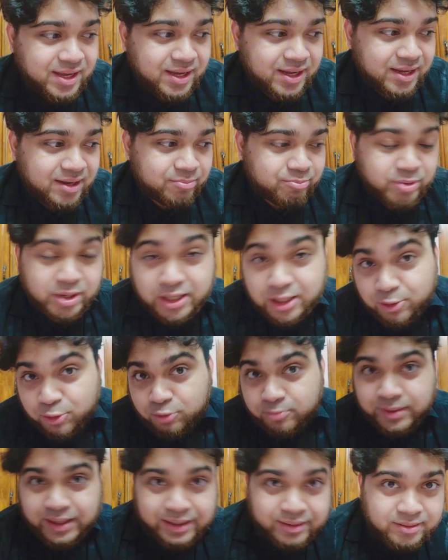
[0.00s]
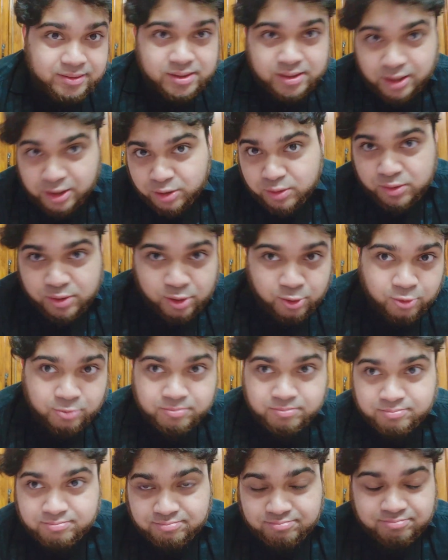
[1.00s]
Prada L'Homme and La Nuit de
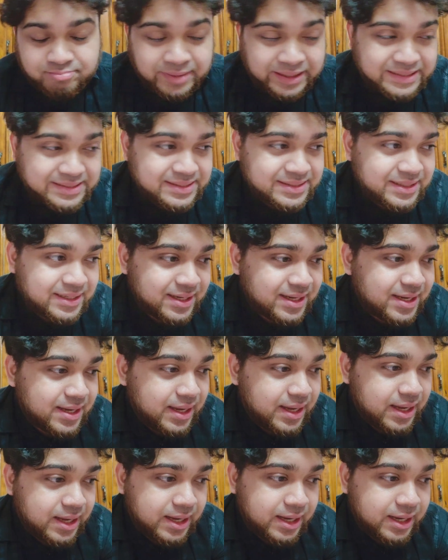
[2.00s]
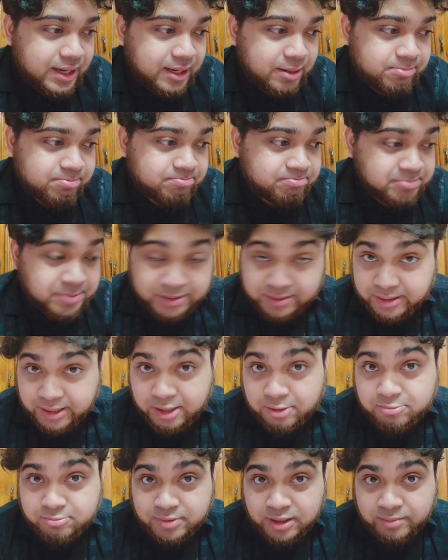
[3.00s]
l'Homme mixed. But
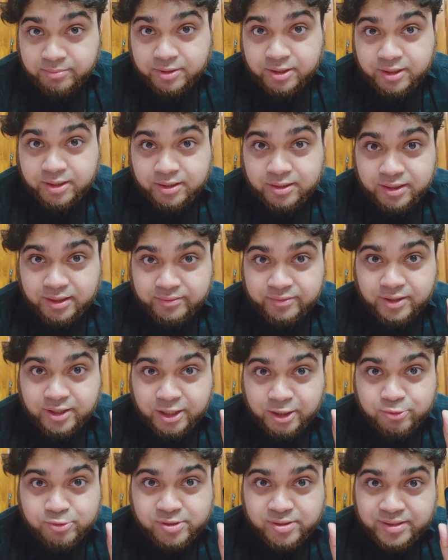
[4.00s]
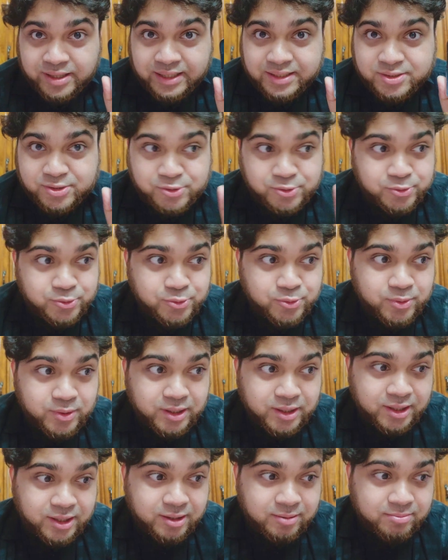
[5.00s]
now I'm gonna give a huge thanks to
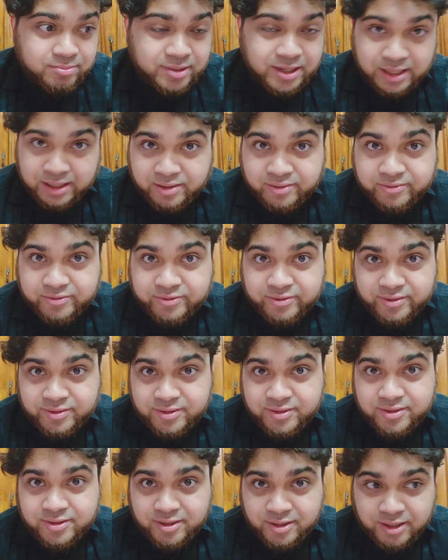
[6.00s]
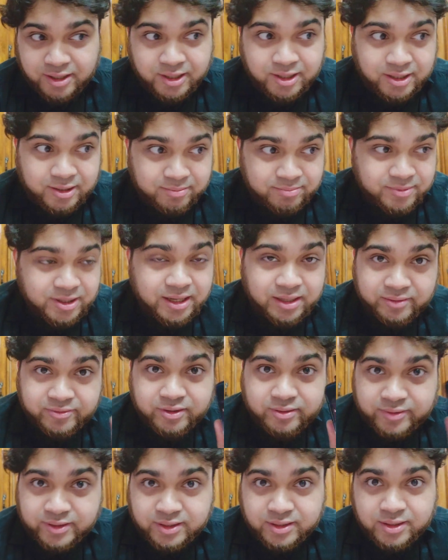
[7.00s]
Alif Al
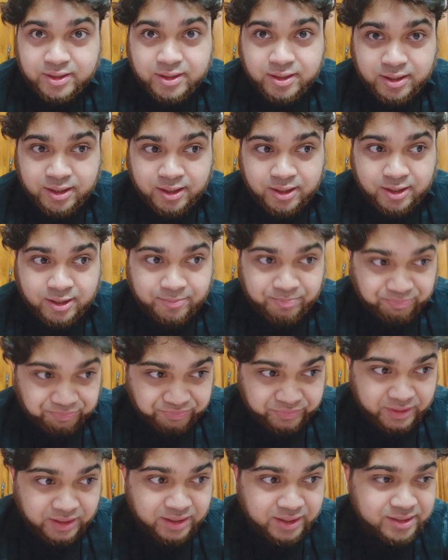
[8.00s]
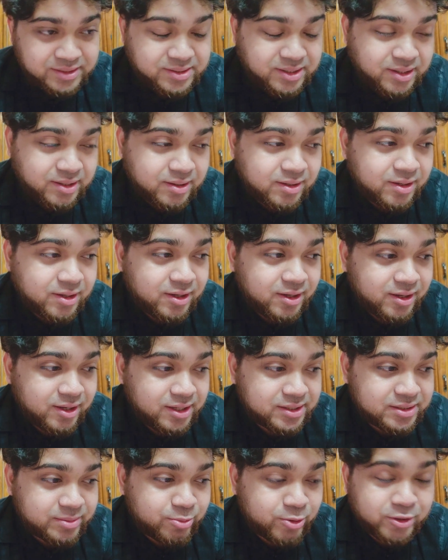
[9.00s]
Fattah. He's a